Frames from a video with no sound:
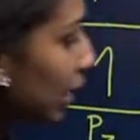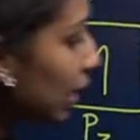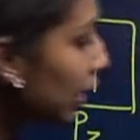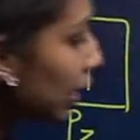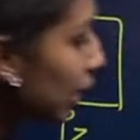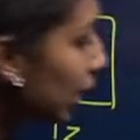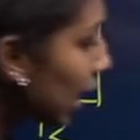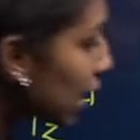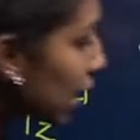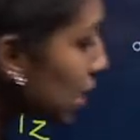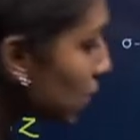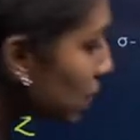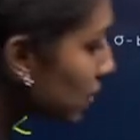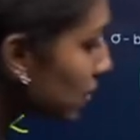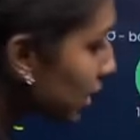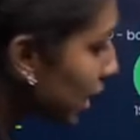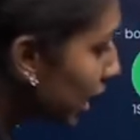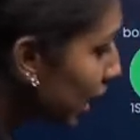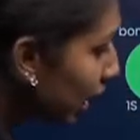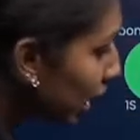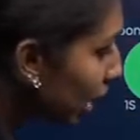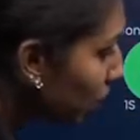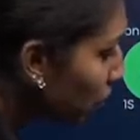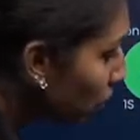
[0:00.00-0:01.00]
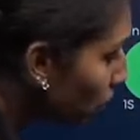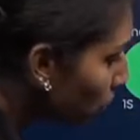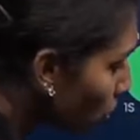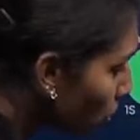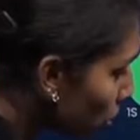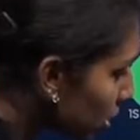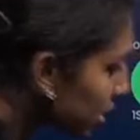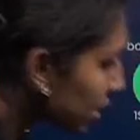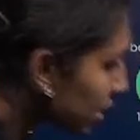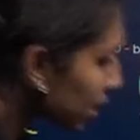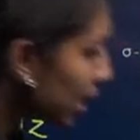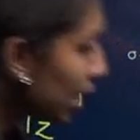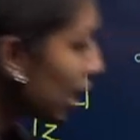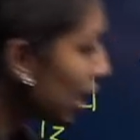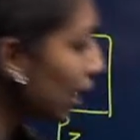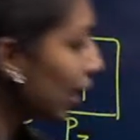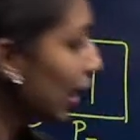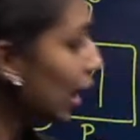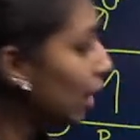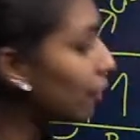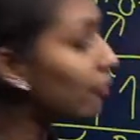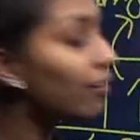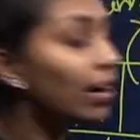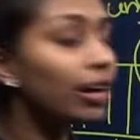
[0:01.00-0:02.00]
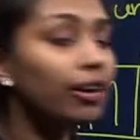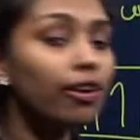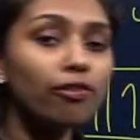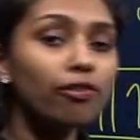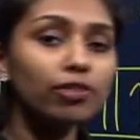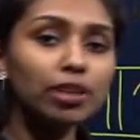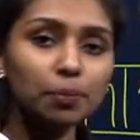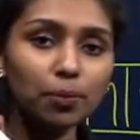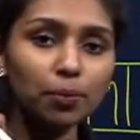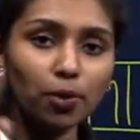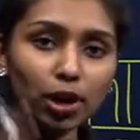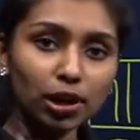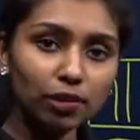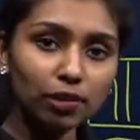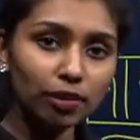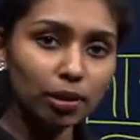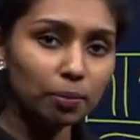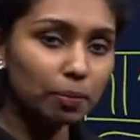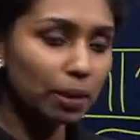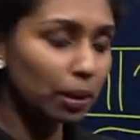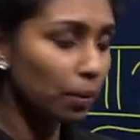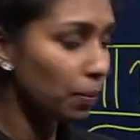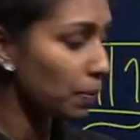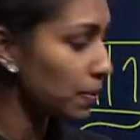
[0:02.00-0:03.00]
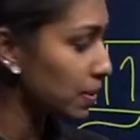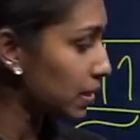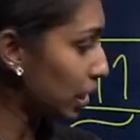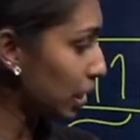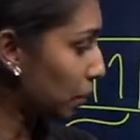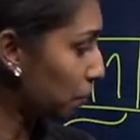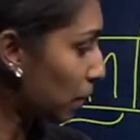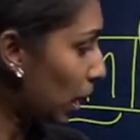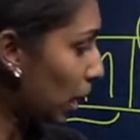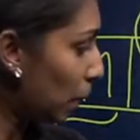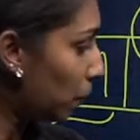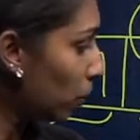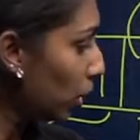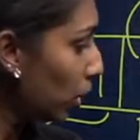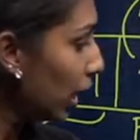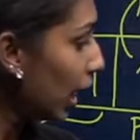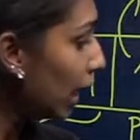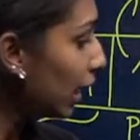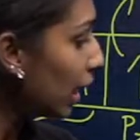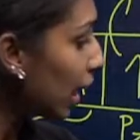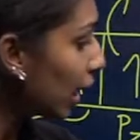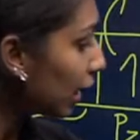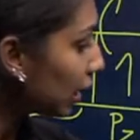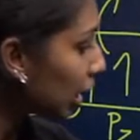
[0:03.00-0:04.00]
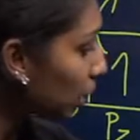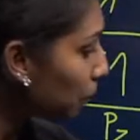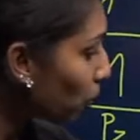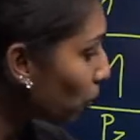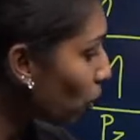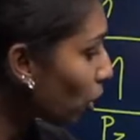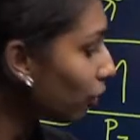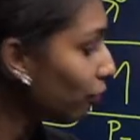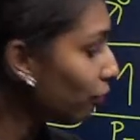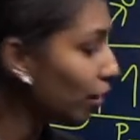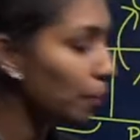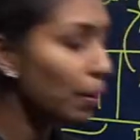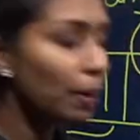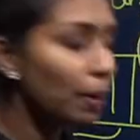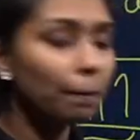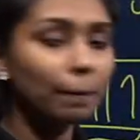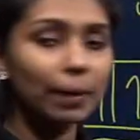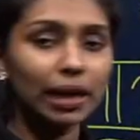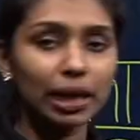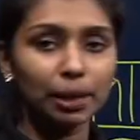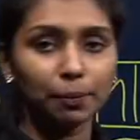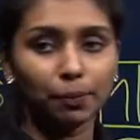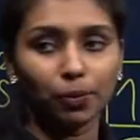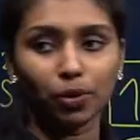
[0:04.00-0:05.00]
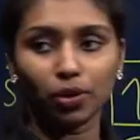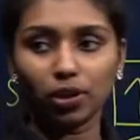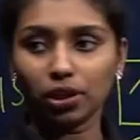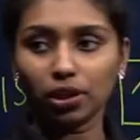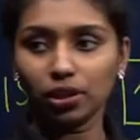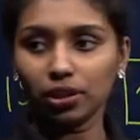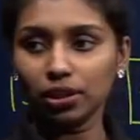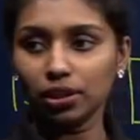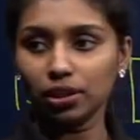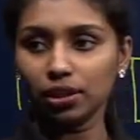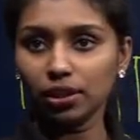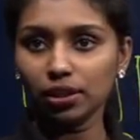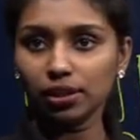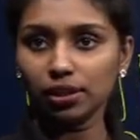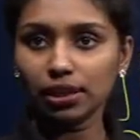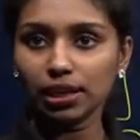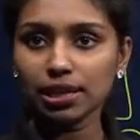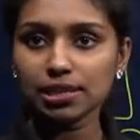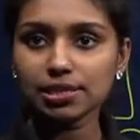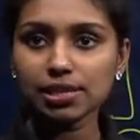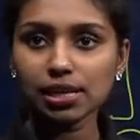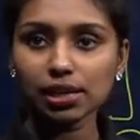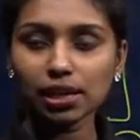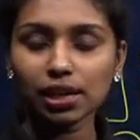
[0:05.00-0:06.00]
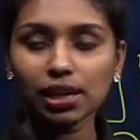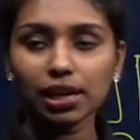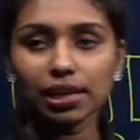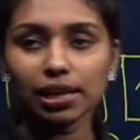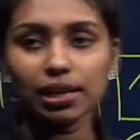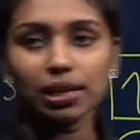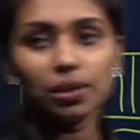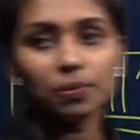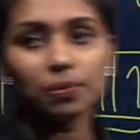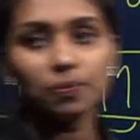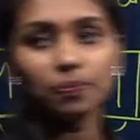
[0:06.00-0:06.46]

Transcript: In the case of C double bond C, one of the bond will be sigma bond and another bond will be pi bond. Is that clear?